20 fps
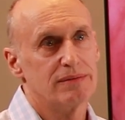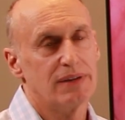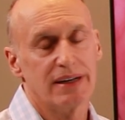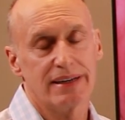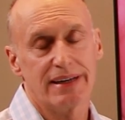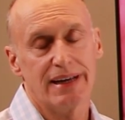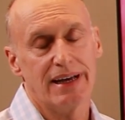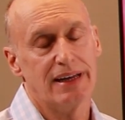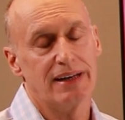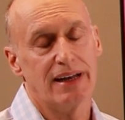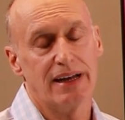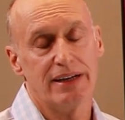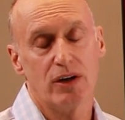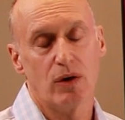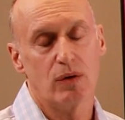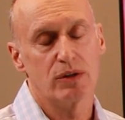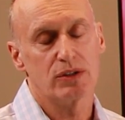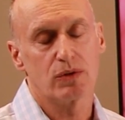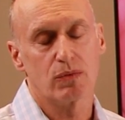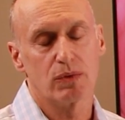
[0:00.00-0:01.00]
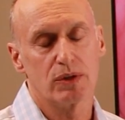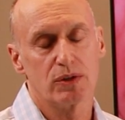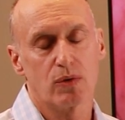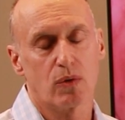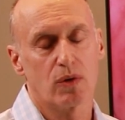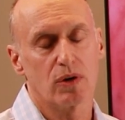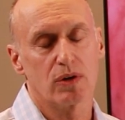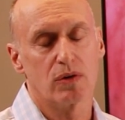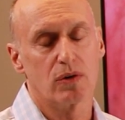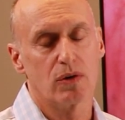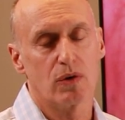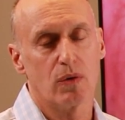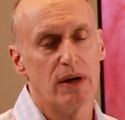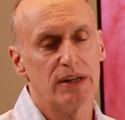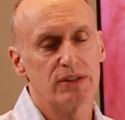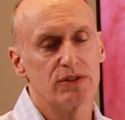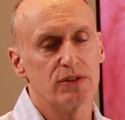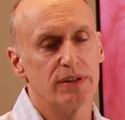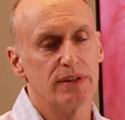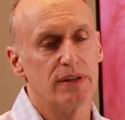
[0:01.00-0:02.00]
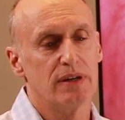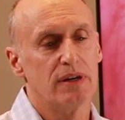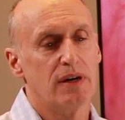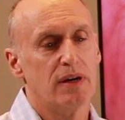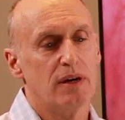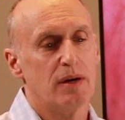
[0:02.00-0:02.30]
Again, I know it's a rhetorical question,